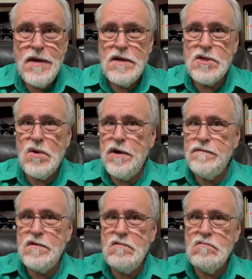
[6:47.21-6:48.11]
So
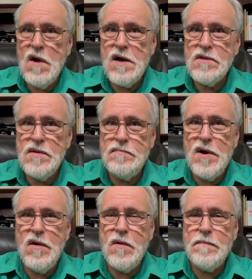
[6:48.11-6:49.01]
if you rock the
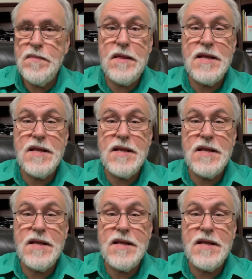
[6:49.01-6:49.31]
boat,